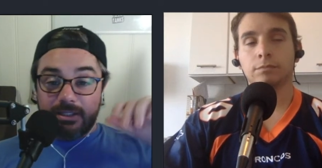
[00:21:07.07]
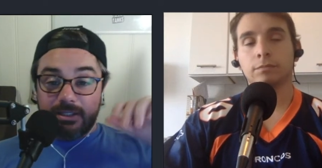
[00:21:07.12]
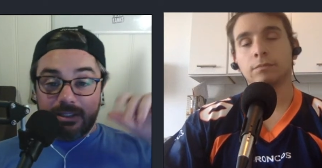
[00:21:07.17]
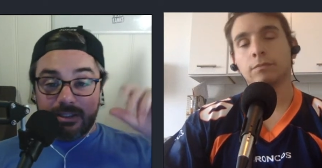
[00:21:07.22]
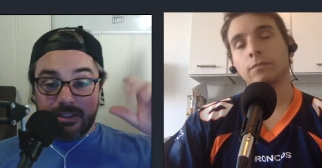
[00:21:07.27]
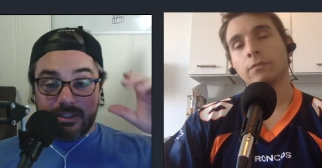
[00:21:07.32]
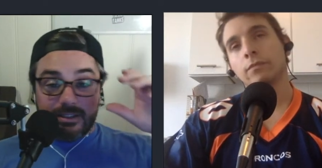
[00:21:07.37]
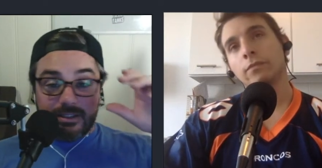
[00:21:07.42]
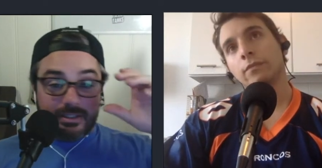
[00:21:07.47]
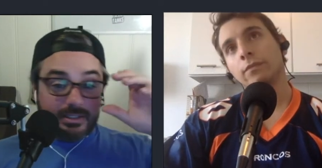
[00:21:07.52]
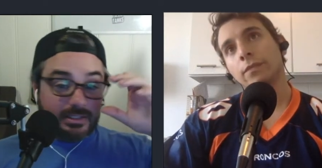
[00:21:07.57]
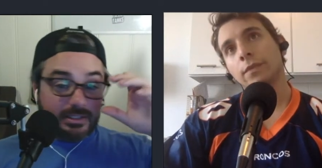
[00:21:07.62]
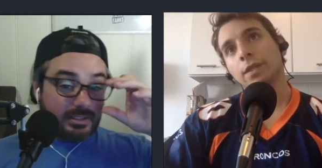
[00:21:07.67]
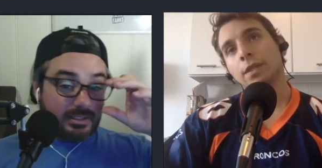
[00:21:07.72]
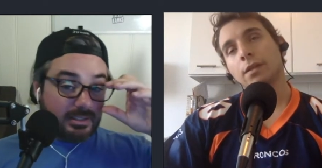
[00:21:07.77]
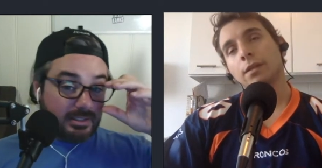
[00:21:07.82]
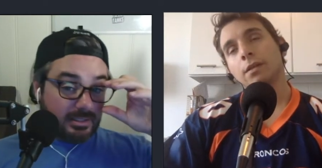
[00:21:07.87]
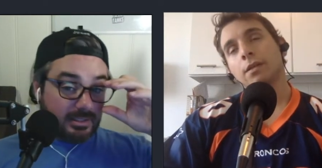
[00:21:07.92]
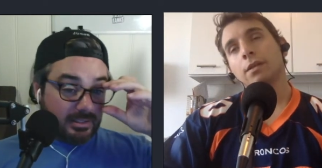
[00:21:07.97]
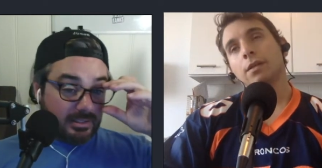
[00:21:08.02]

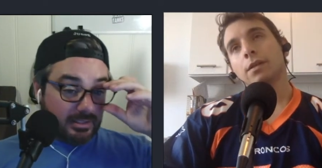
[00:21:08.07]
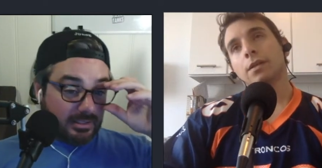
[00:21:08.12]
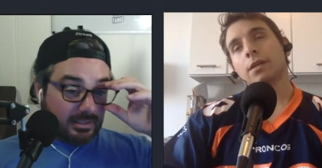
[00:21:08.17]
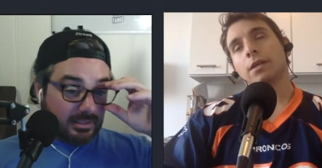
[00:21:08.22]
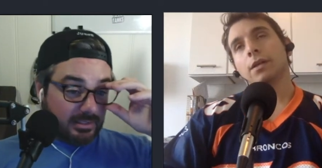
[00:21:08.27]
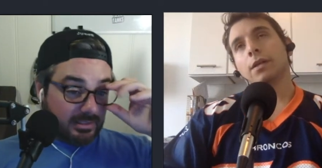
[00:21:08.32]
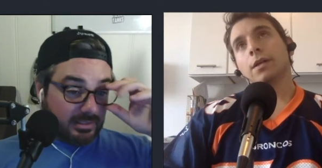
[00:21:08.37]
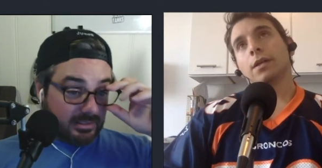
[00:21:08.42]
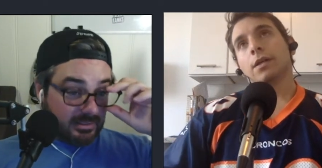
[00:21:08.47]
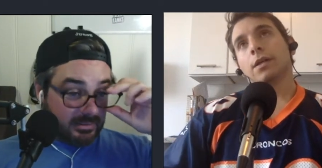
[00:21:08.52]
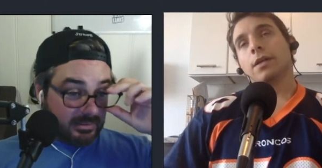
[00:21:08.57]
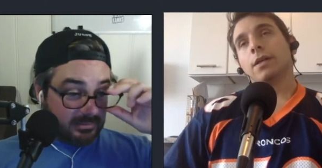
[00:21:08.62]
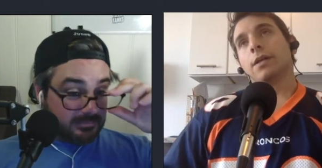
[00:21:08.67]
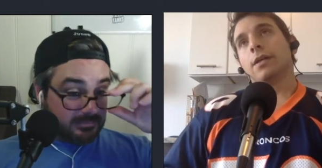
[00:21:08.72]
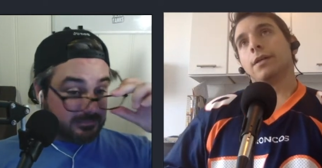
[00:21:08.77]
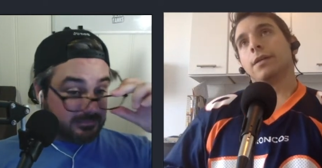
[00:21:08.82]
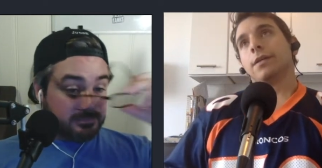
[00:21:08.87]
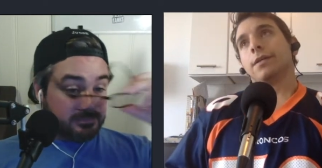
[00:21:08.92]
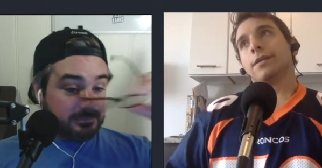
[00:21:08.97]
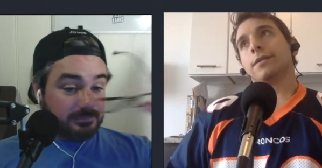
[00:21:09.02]

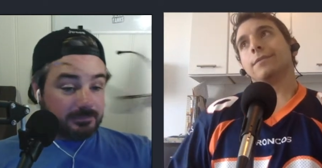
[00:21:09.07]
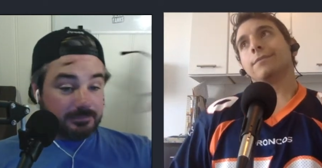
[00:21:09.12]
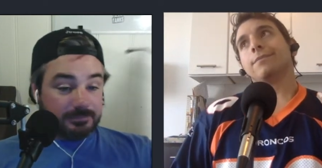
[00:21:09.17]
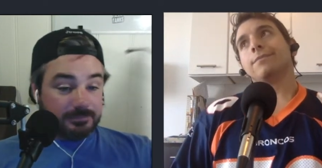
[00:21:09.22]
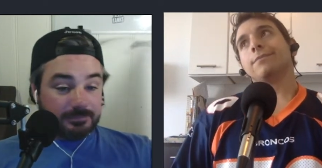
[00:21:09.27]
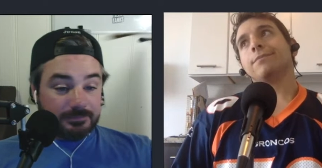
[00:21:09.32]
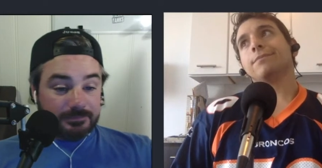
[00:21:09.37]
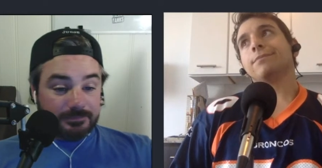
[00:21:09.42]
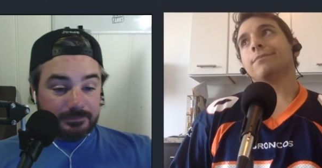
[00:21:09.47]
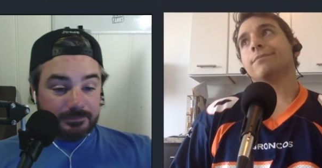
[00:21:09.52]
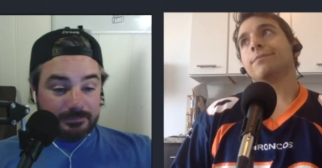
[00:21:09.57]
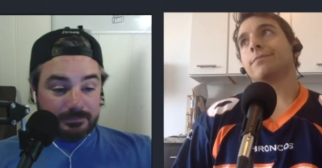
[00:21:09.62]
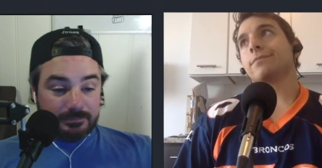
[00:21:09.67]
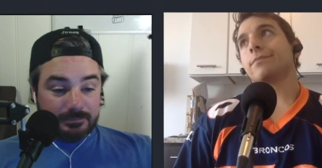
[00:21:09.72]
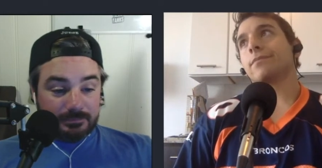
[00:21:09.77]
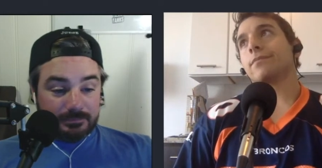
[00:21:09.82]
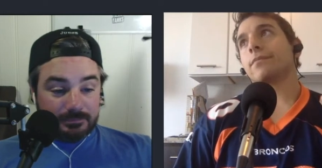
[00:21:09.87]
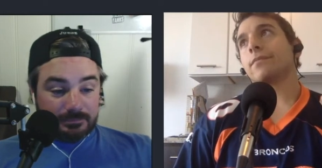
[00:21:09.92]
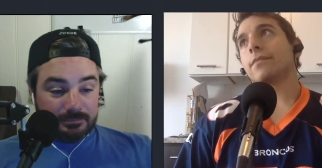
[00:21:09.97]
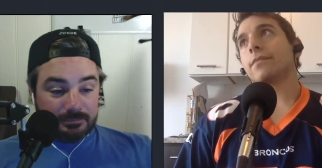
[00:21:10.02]

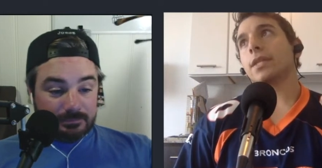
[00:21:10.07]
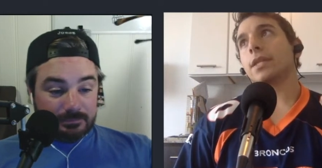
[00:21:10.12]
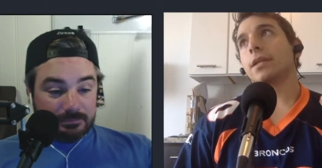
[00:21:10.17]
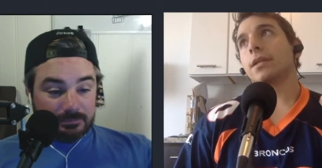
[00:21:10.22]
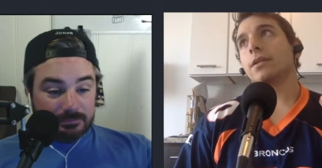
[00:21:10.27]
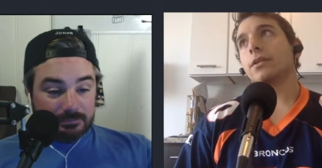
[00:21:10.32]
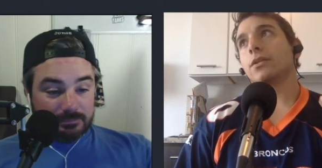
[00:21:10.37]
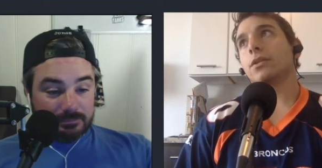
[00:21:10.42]
Nobody speaks.